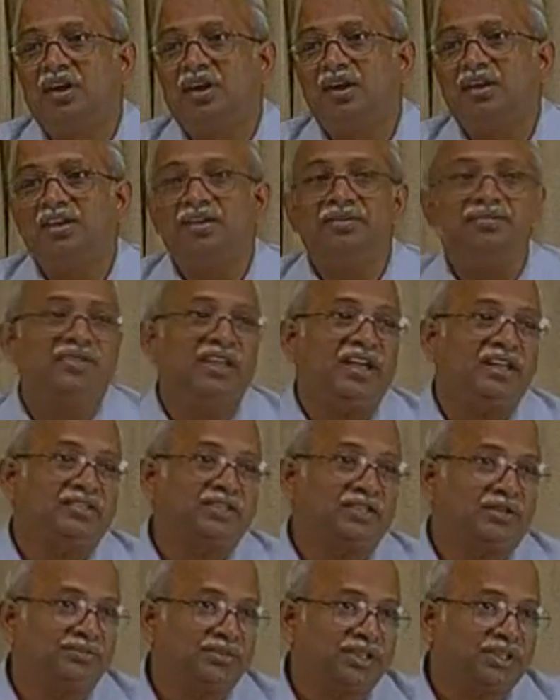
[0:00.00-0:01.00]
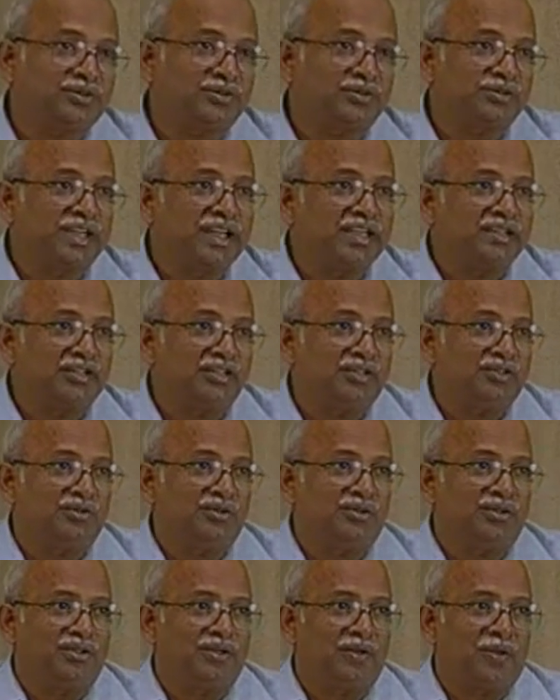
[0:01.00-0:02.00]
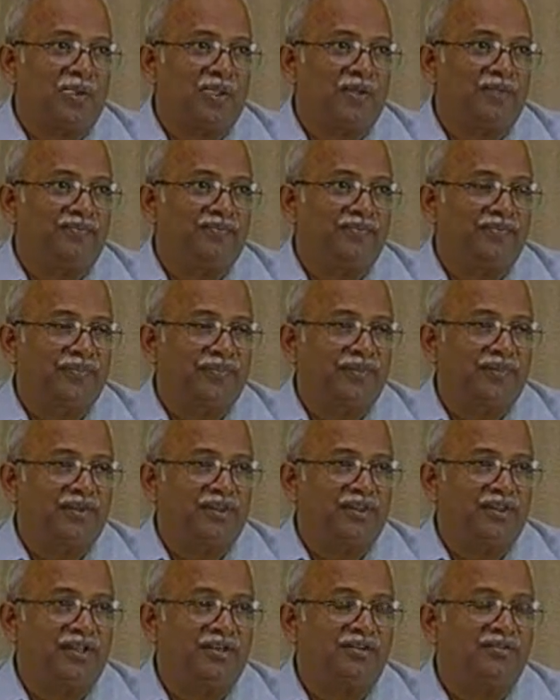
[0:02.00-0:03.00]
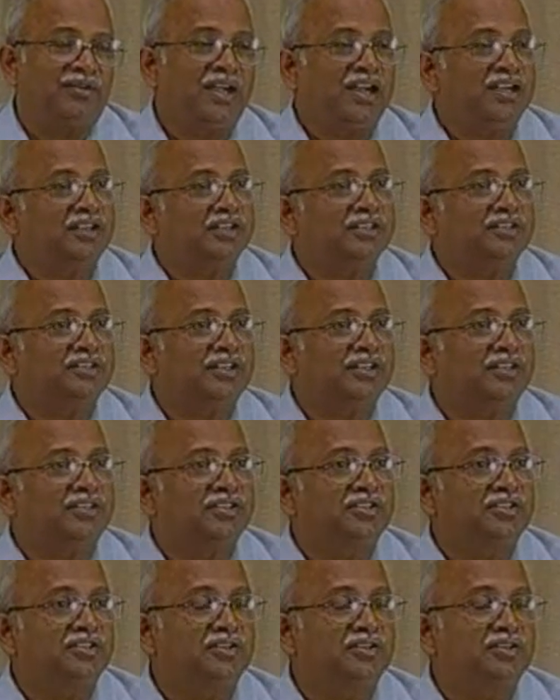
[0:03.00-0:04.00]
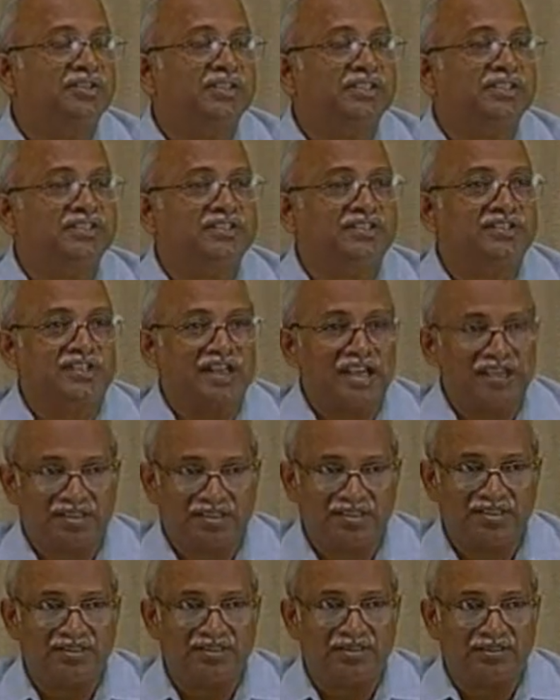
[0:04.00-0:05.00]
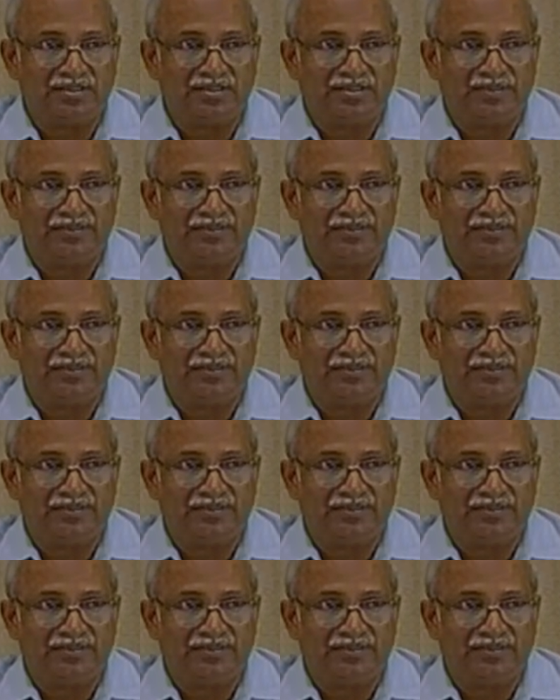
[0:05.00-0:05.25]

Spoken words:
if they are subject to cyclic loading, then fatigue strength reduces drastically.